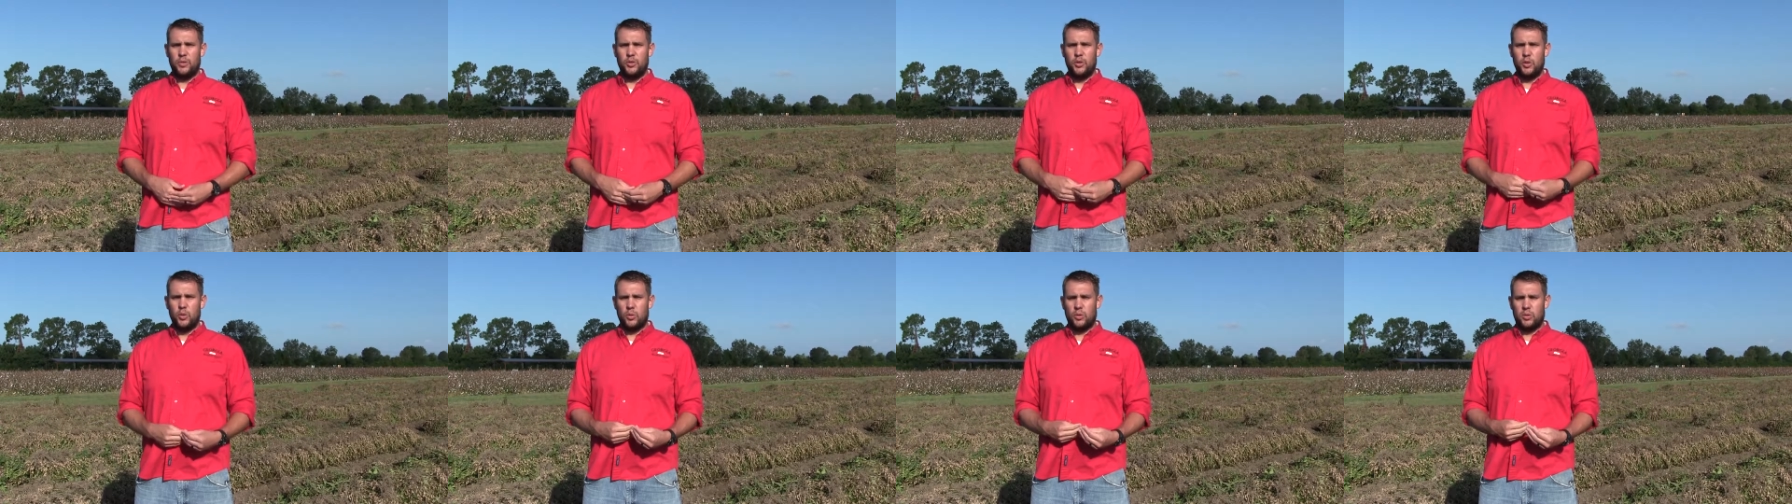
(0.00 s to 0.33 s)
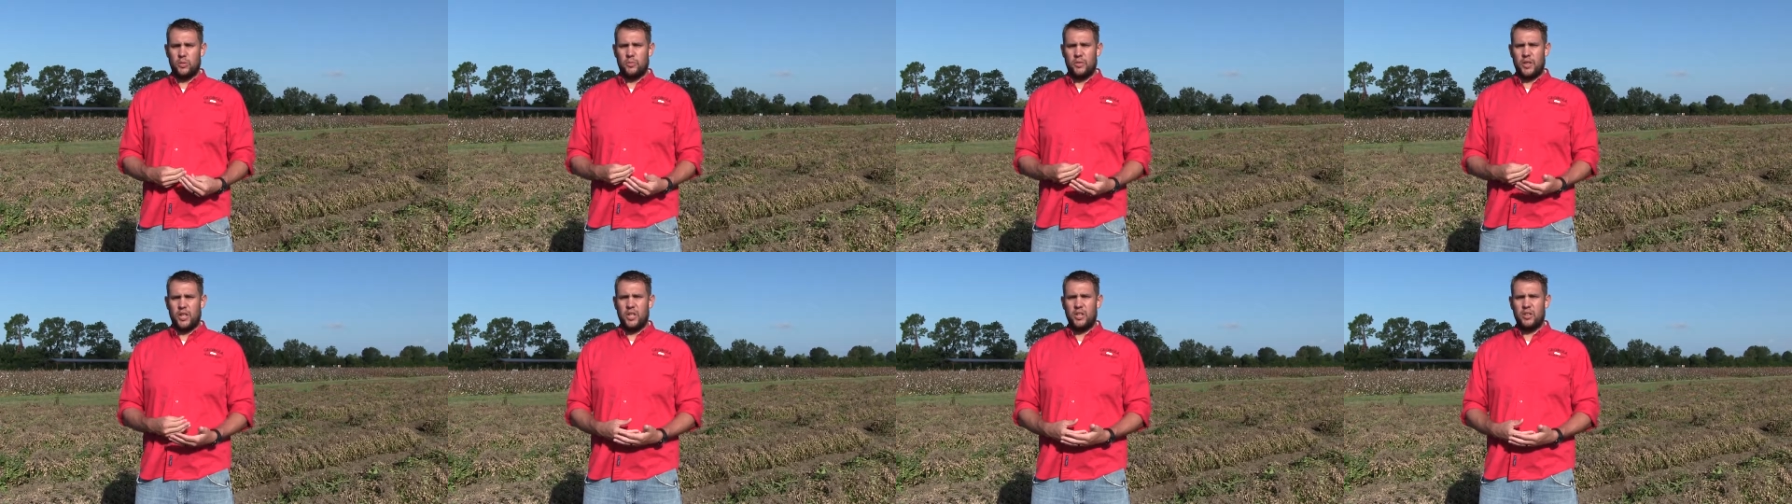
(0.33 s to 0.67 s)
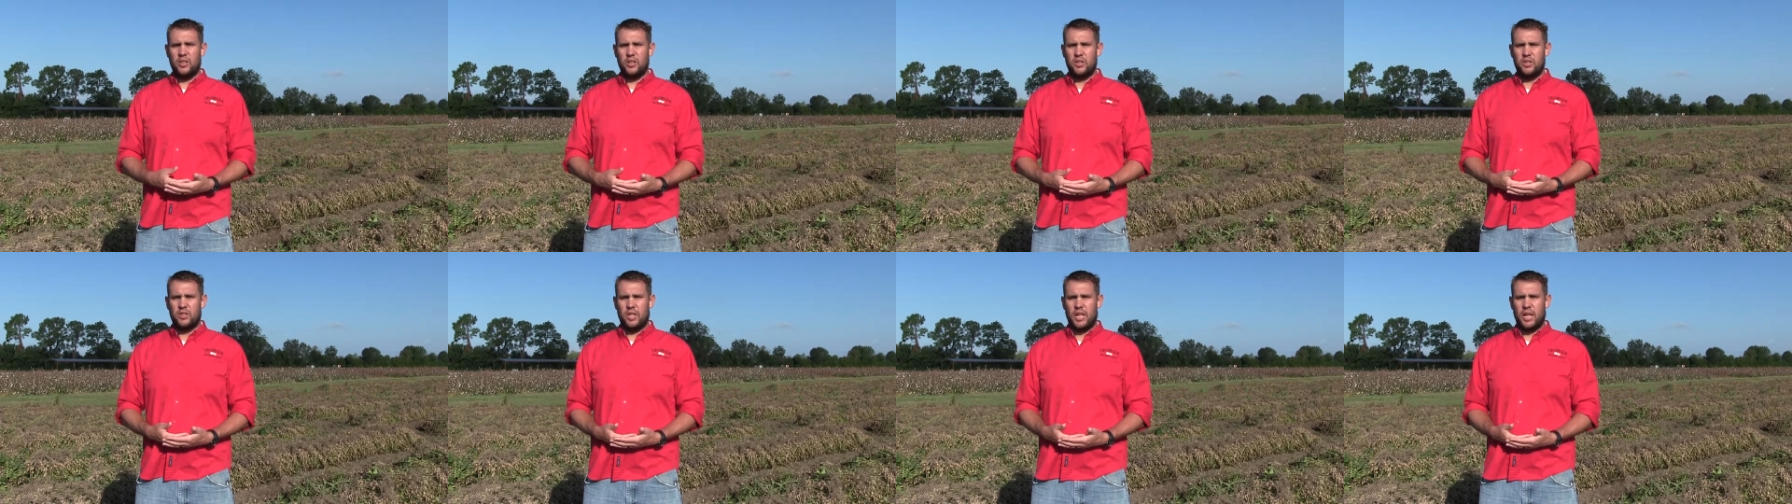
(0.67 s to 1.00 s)
doing a very
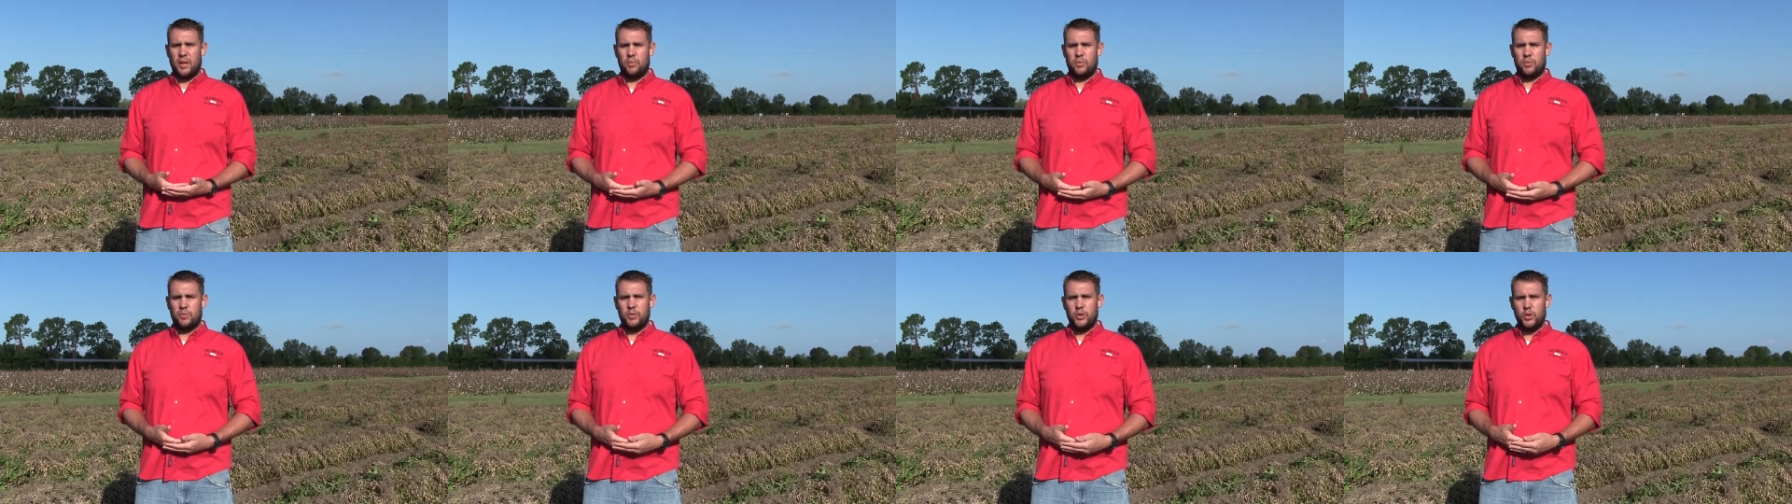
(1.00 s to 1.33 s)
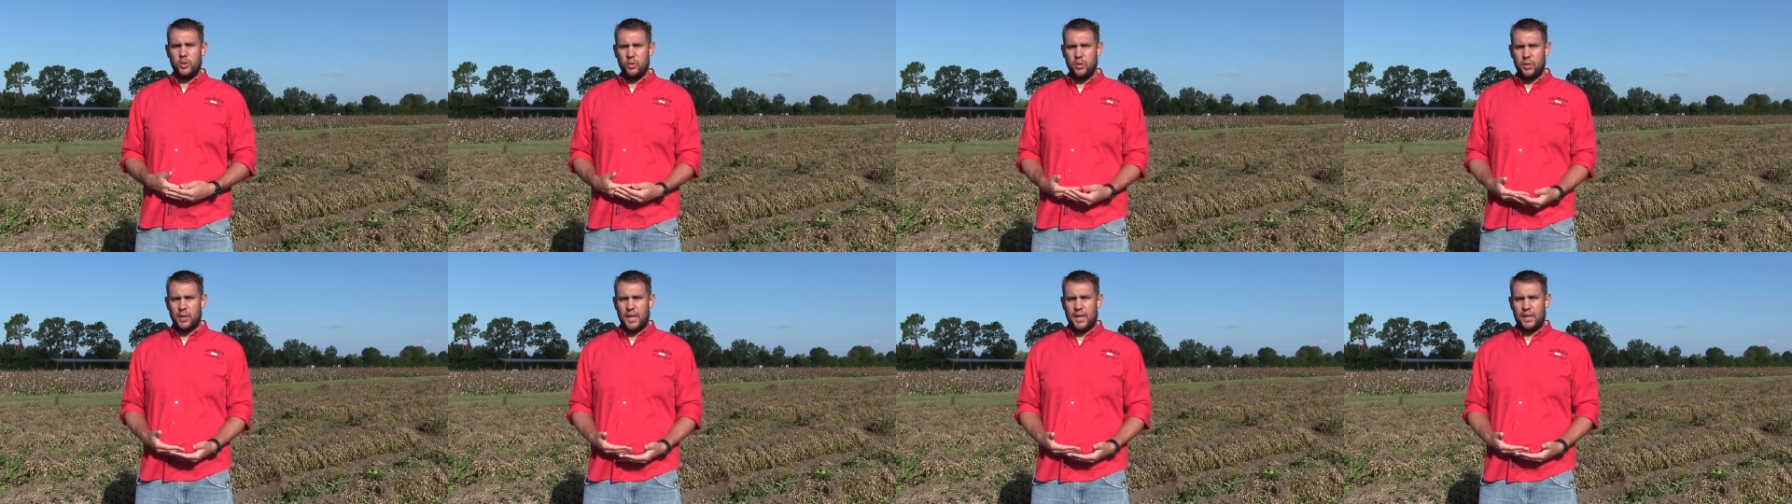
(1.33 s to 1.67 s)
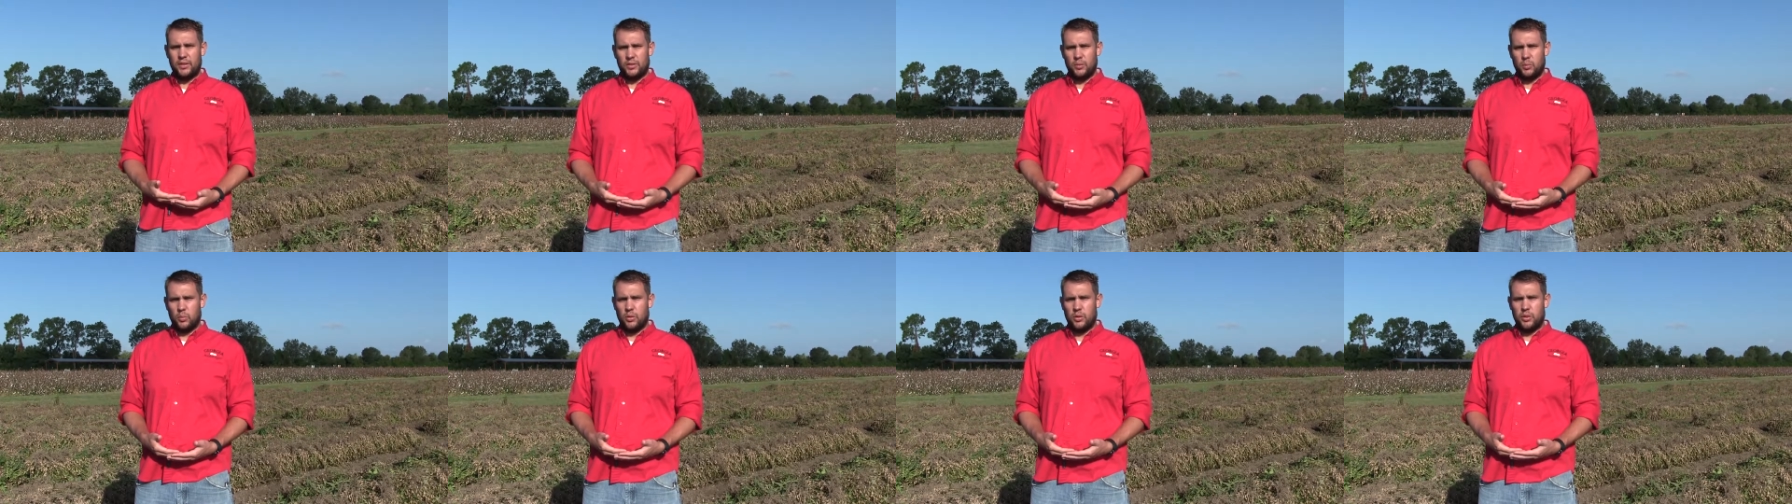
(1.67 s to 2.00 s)
good job of
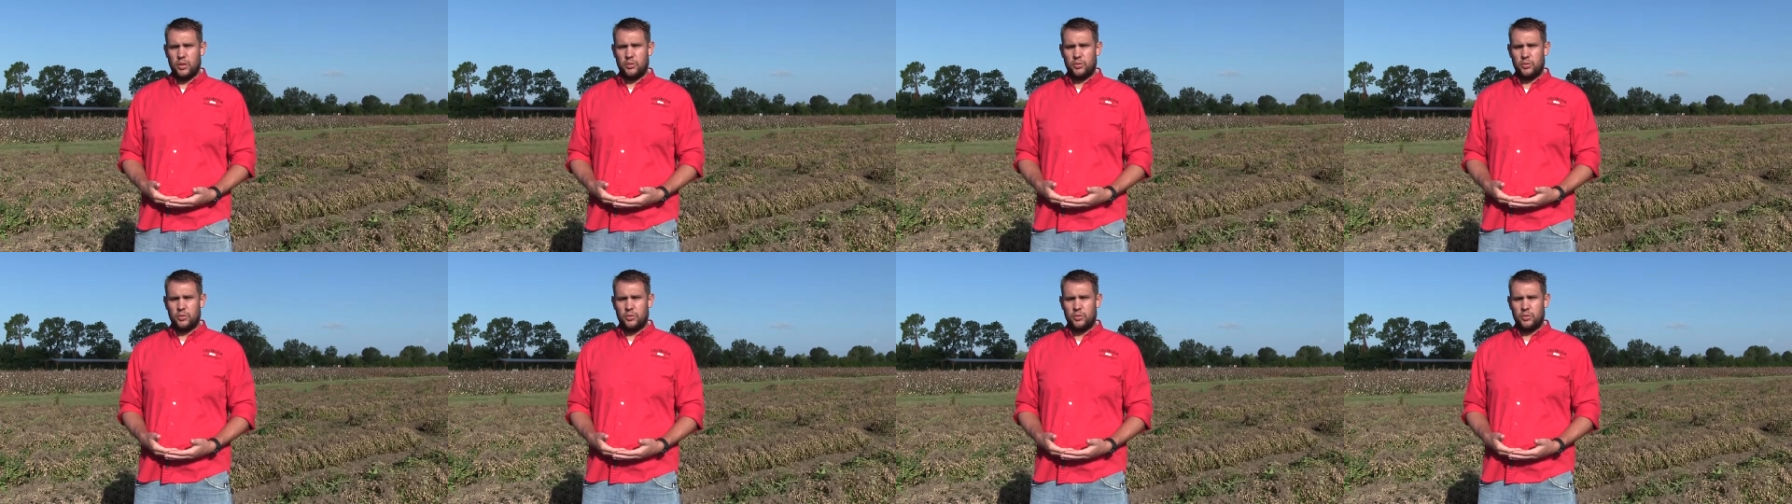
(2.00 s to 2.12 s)
utilizing one of